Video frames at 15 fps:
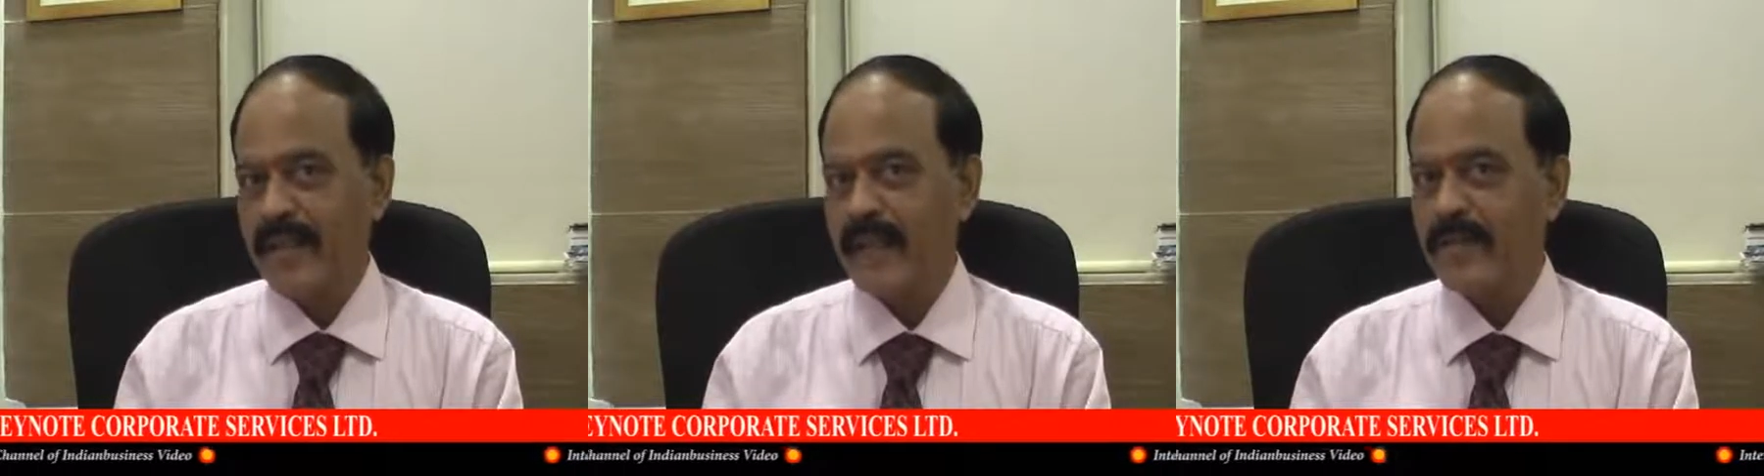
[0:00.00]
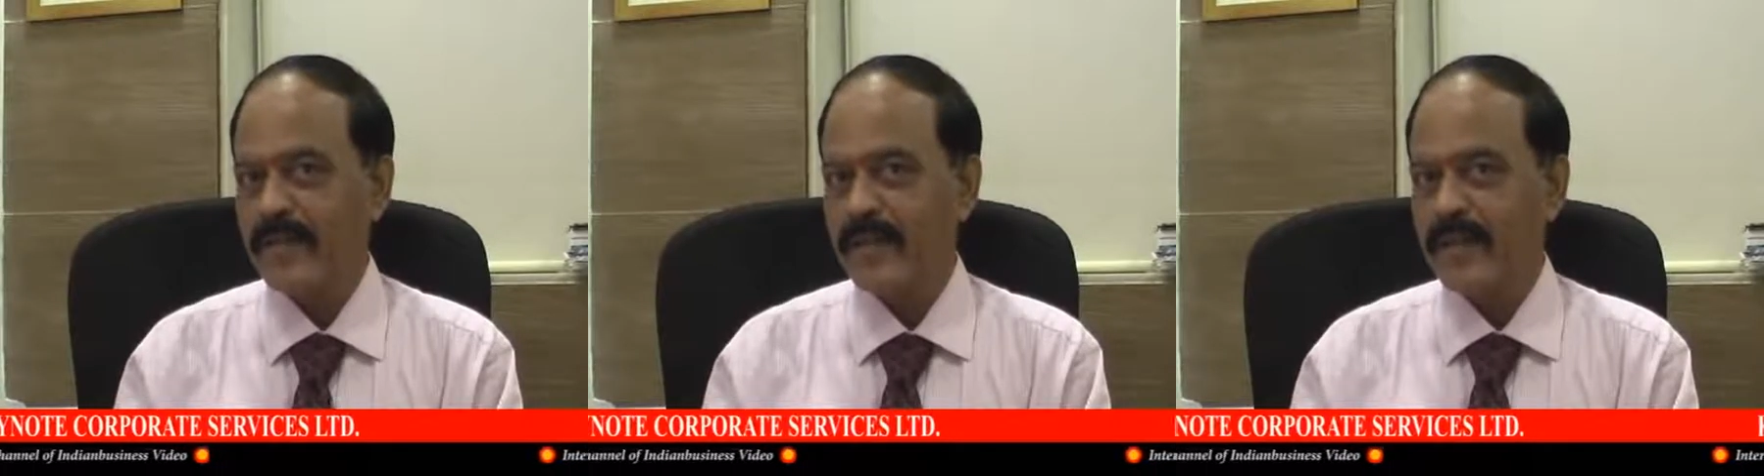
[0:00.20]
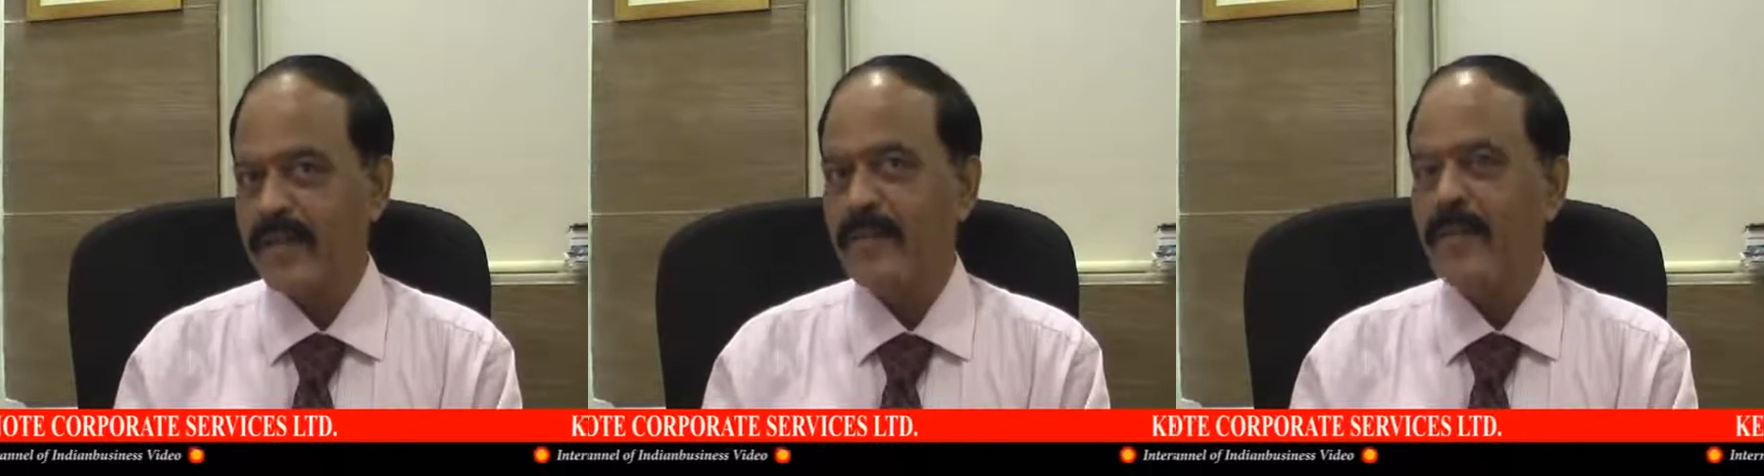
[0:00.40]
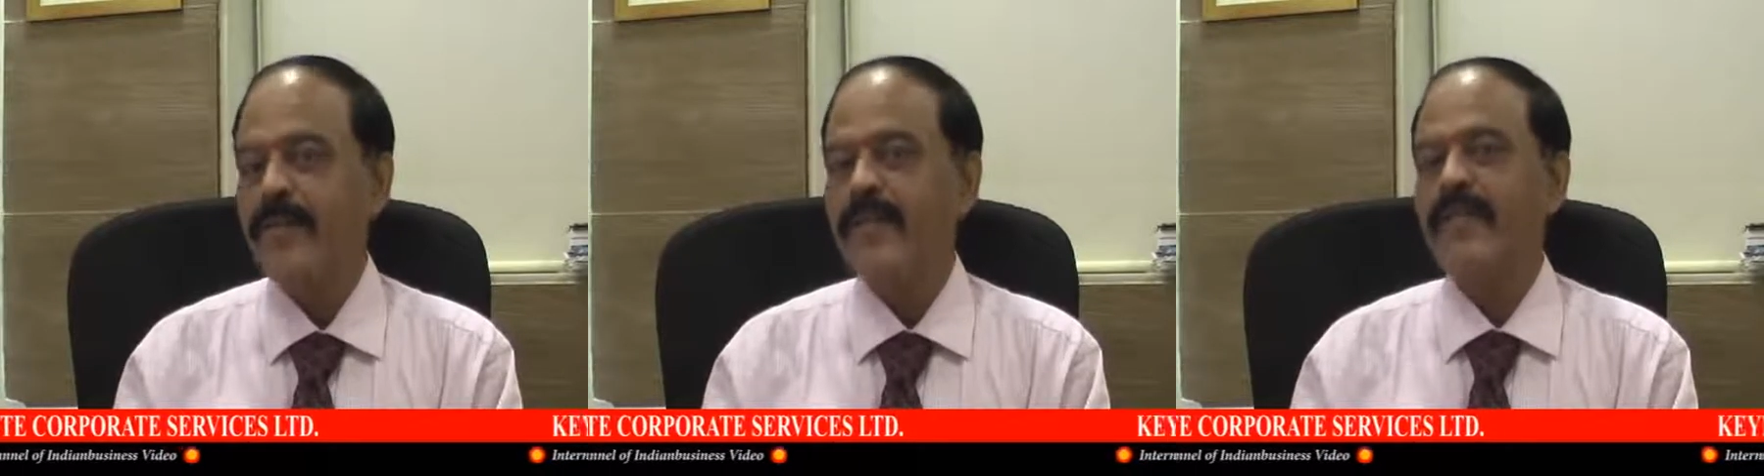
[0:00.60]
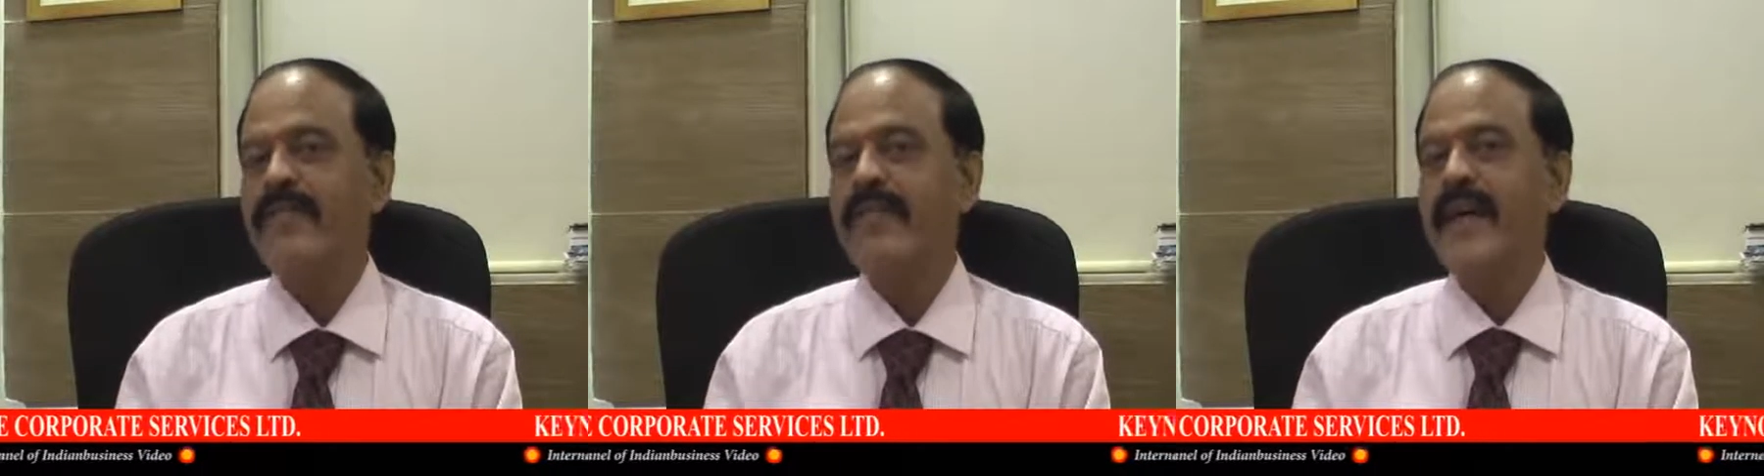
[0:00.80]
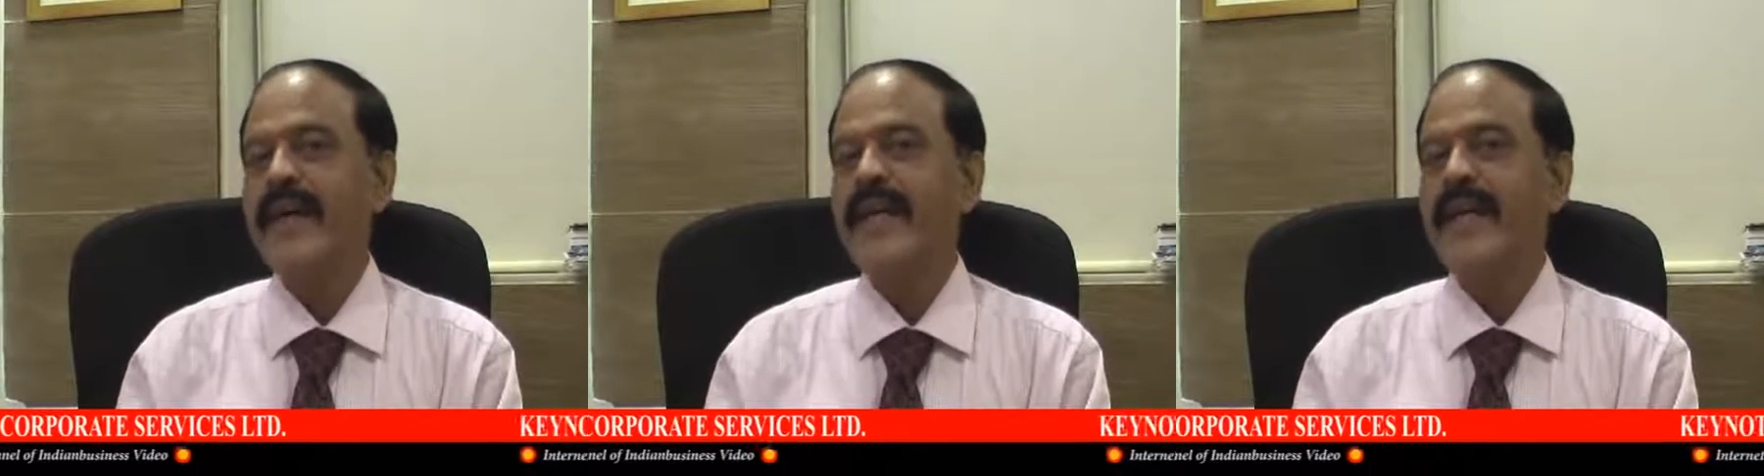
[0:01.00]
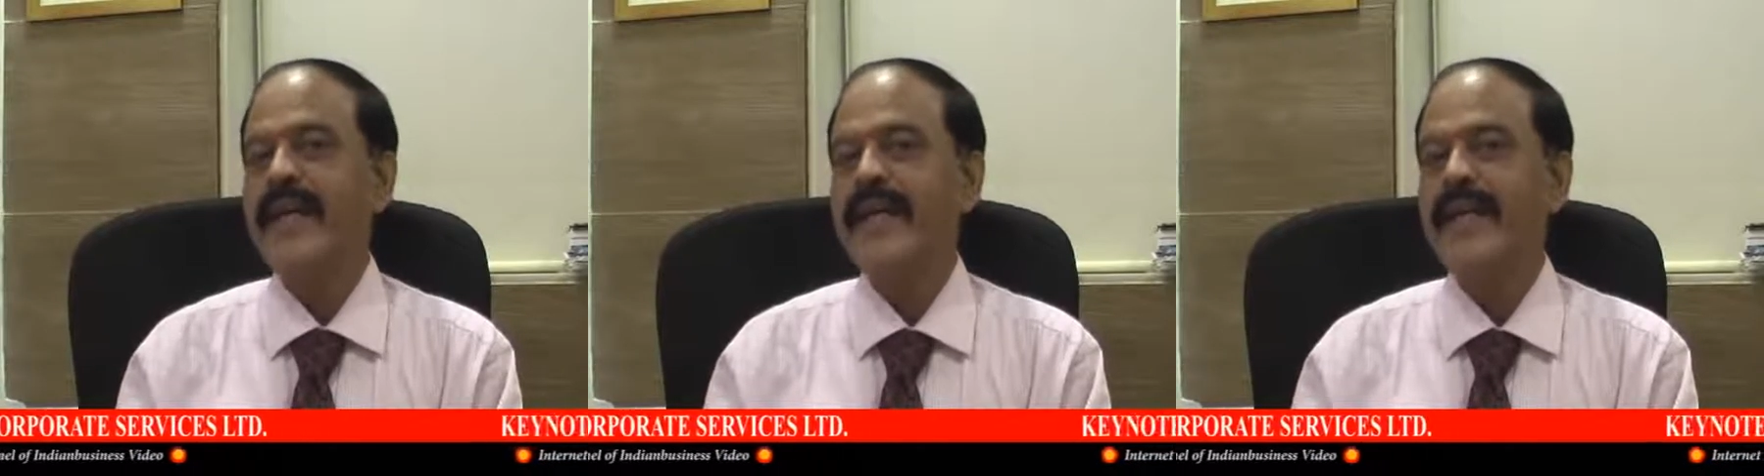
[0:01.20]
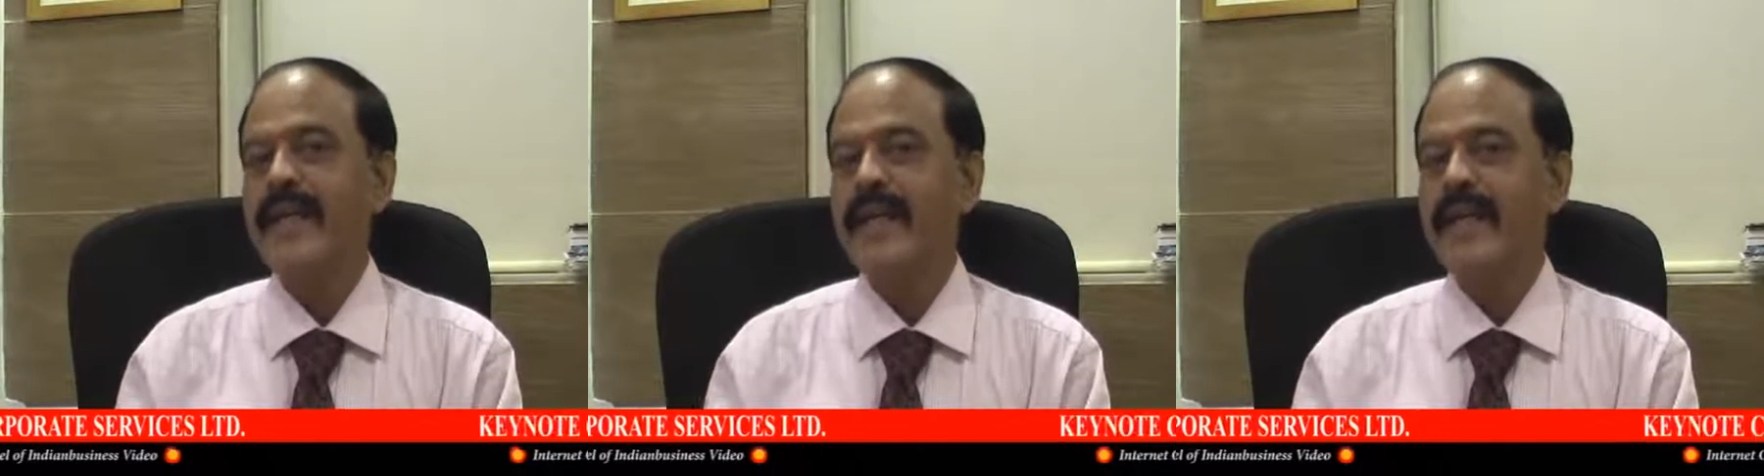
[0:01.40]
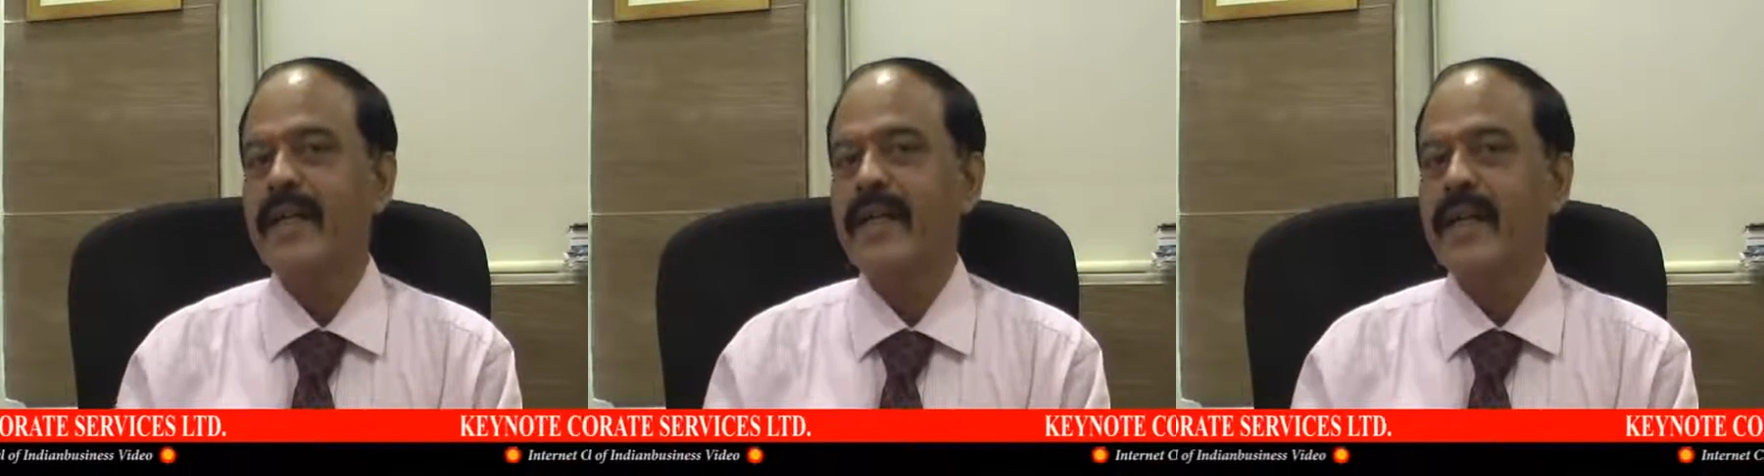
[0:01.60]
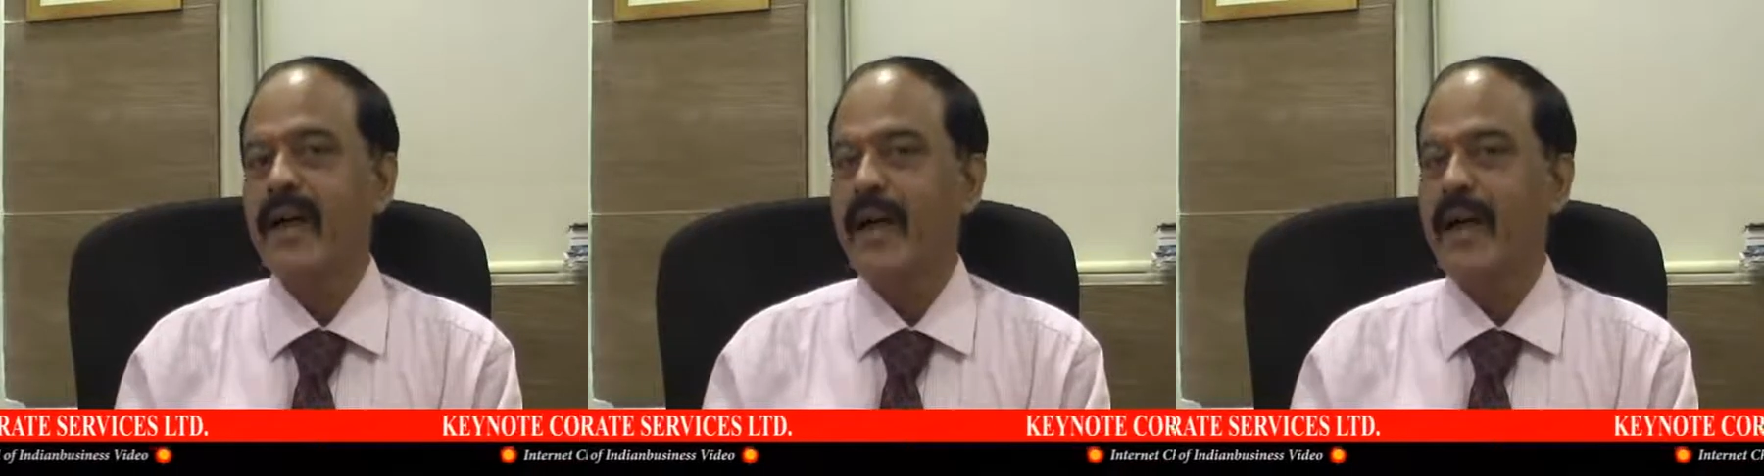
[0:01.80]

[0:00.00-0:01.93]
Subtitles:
That would give you a fair idea